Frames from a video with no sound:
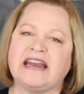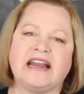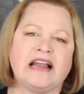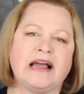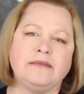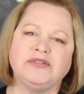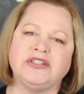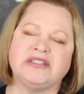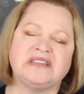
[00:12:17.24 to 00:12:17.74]
it and
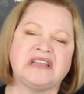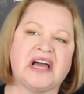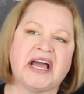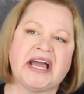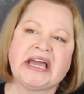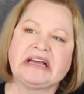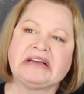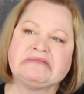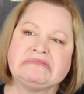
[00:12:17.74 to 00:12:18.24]
I'm just
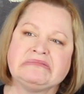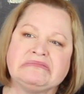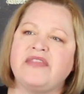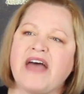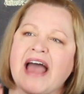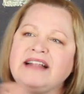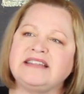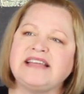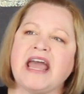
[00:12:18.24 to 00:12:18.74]
like,
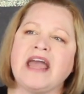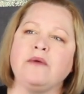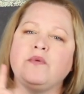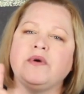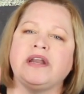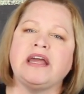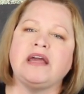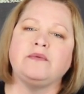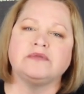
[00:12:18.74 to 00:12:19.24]
that day
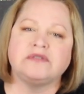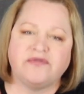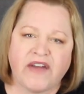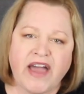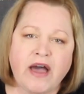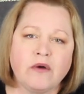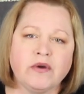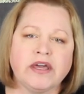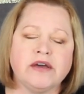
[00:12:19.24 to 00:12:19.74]
when he was
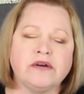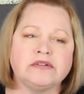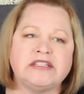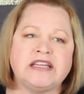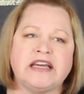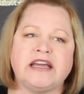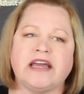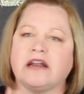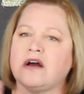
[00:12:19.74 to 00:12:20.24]
found
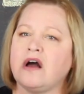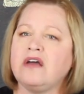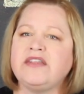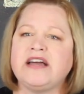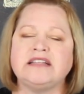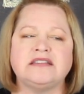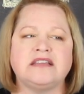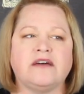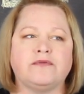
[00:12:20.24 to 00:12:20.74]
guilty and all
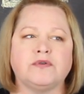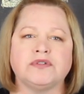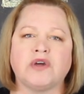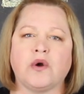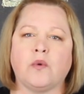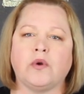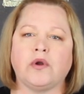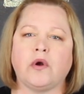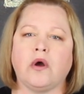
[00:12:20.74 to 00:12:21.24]
that stuff was
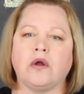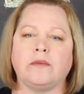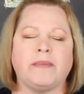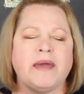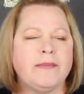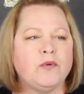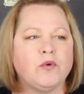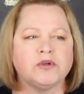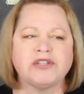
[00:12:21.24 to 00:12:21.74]
going on and
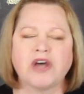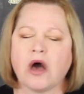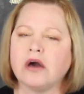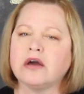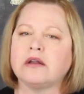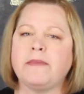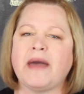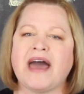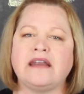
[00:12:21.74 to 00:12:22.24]
people were
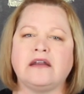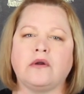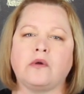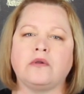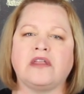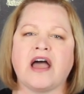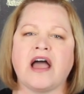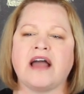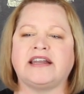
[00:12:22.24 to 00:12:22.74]
talking about it
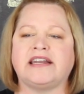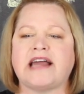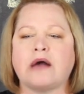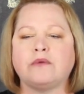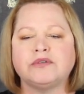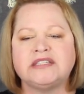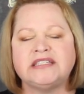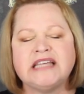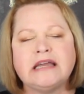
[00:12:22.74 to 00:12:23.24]
online and
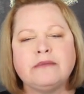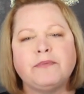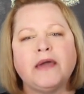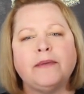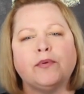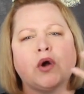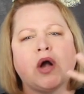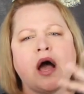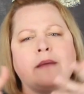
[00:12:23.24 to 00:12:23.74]
I was seeing
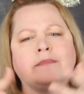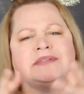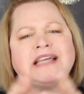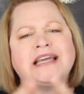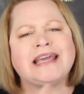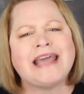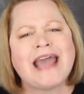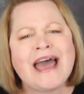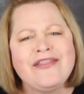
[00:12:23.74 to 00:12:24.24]
people come
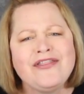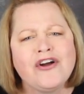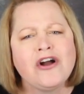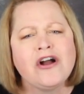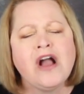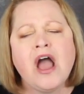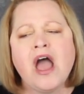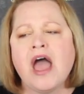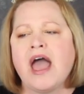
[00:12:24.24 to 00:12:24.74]

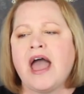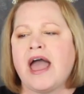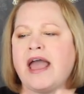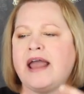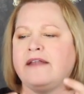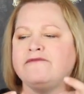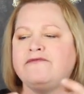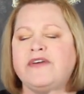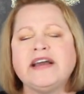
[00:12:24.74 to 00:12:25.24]
together
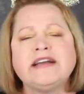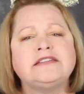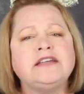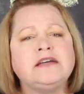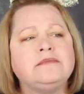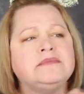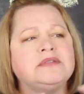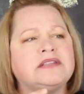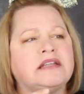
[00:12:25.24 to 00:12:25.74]
at
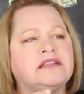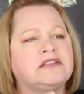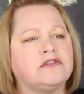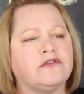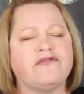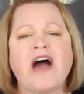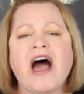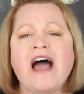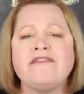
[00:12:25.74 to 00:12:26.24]
victims and
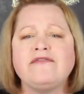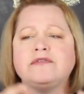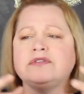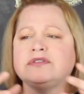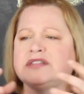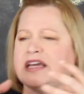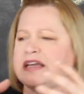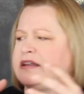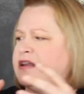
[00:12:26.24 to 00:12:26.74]

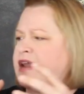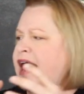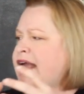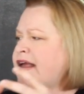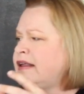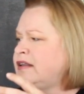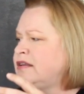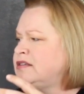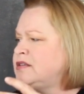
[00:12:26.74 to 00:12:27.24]
survivors and,
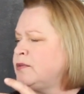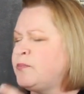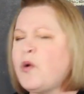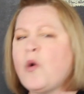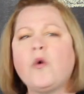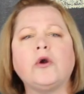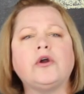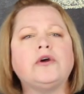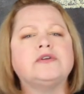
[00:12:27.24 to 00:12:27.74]
and
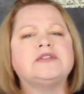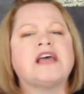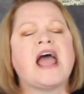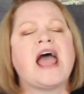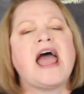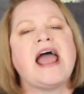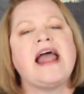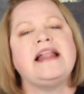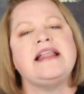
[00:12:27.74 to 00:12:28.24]
supporters
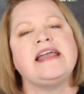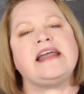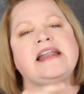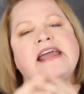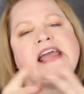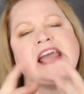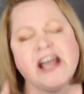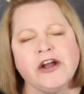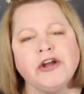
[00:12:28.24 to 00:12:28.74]
and then
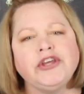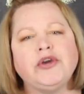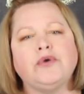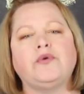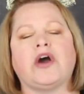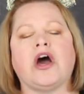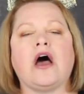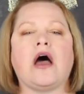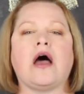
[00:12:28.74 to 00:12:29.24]
here
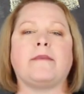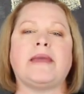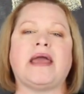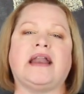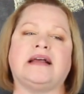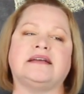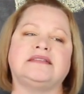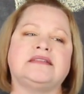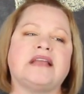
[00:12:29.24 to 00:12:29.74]
you come and
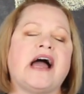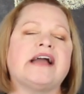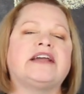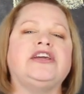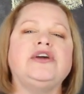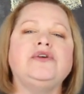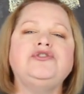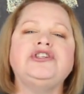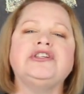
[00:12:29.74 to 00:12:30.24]
it's
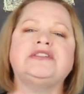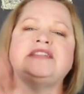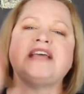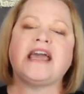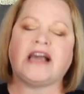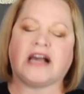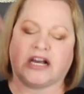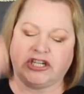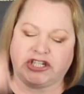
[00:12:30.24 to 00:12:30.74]
like you just
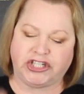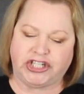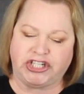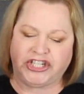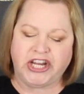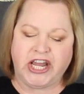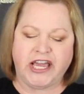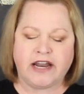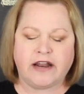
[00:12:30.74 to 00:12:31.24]
take a
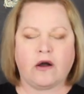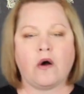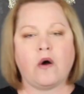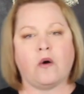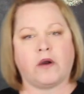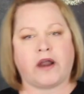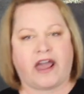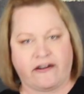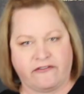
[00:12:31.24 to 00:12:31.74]
shit
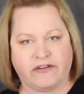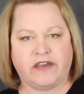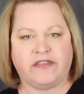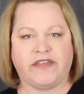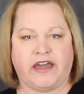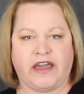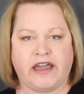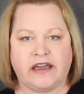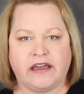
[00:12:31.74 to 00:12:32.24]
on
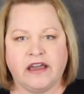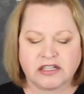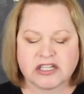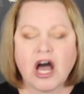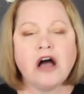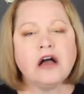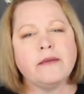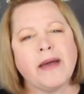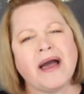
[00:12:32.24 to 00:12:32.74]
everything.
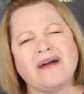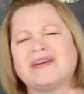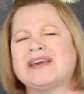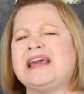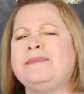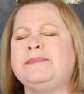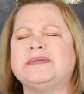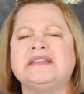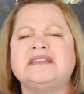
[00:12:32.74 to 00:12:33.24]
Talk about
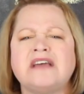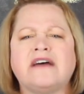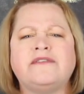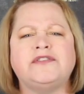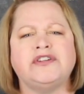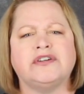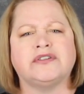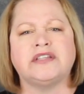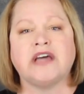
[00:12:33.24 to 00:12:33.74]
keeping
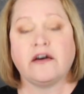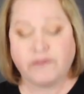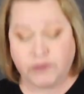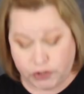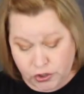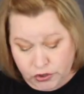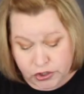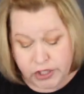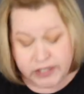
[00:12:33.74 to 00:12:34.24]
stuff to
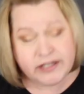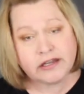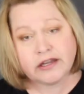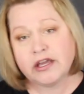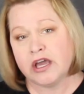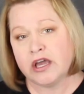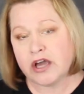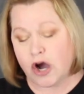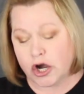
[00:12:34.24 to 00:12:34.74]
yourself. You
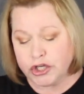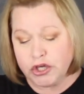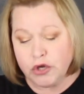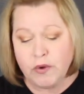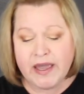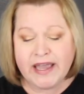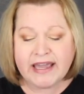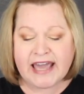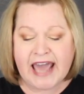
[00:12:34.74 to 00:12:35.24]
couldn't, are
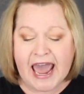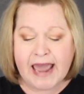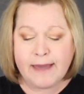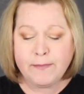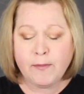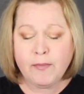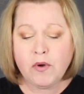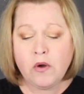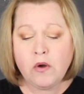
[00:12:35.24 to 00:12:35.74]
you
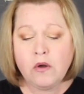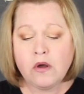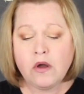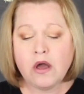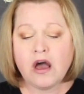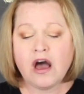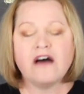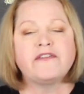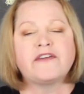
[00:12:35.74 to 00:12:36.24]

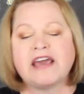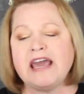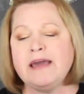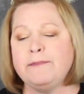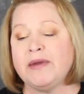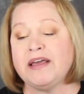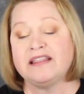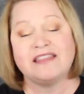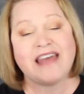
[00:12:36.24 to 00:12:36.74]
incapable of
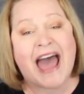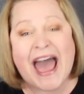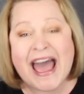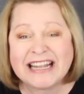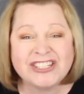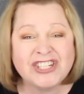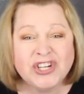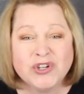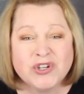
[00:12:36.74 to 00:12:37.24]
keeping
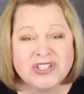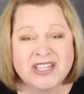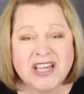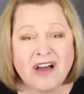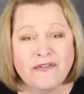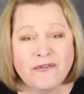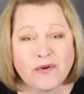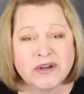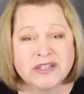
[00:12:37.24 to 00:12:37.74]
that to
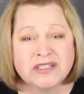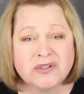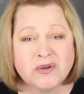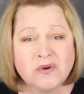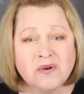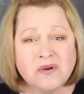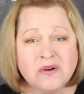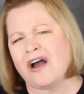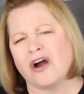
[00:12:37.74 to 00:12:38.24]
yourself,
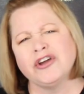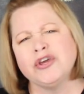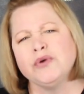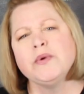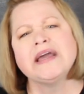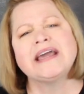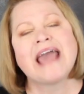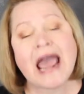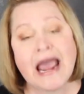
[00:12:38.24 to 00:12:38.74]
Chrystal? Are
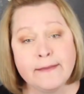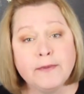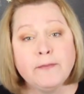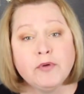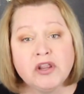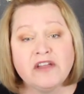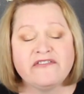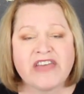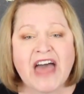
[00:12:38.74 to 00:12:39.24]
you
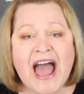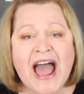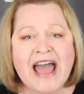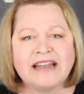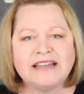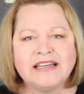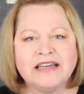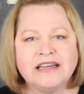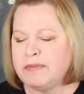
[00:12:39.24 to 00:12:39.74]
incapable of that?